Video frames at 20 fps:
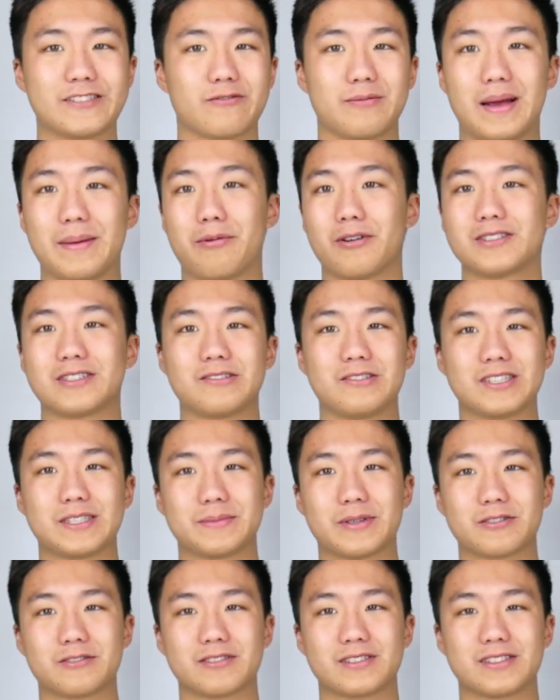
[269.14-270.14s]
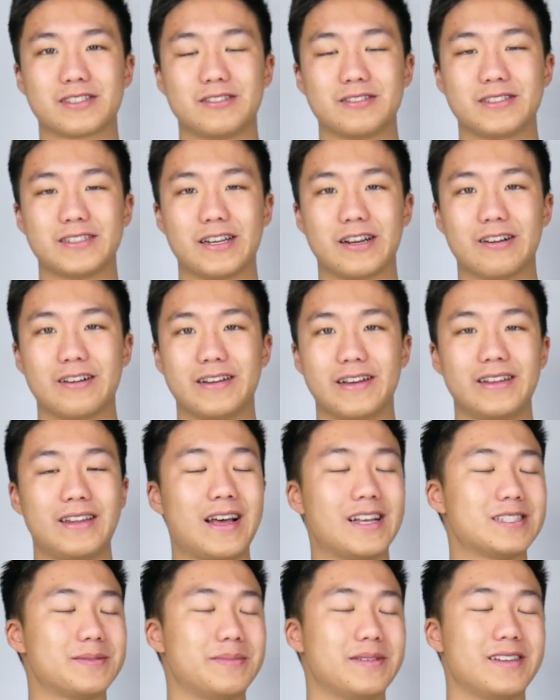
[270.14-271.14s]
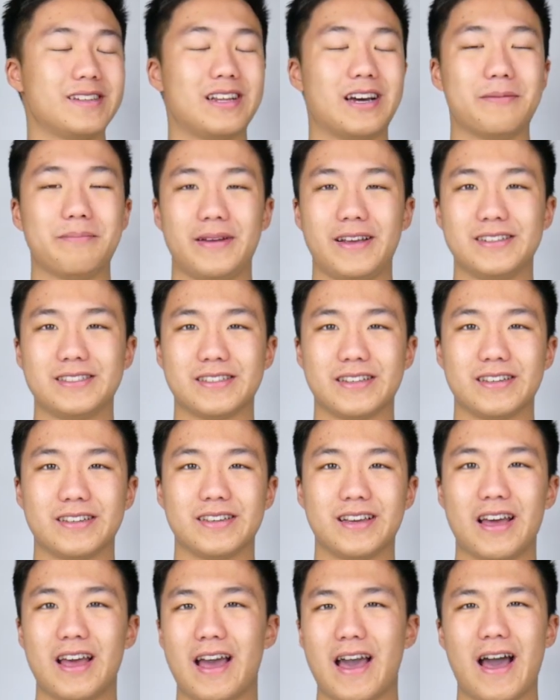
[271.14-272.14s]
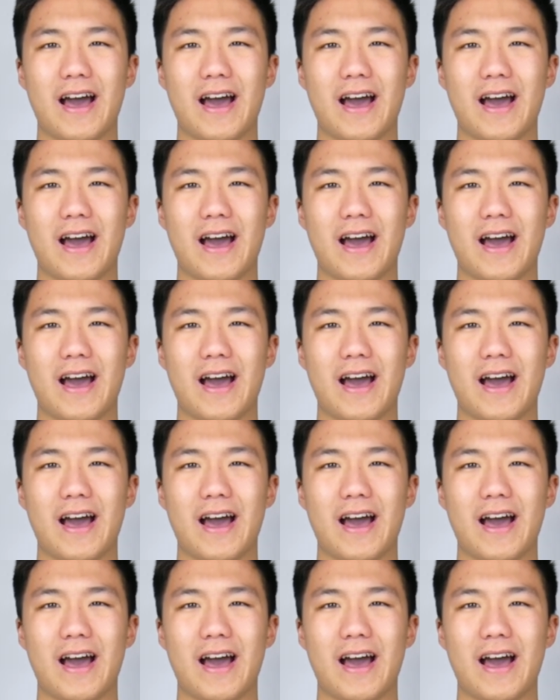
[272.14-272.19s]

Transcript: for my personal experience with Skillshare, it has been amazing.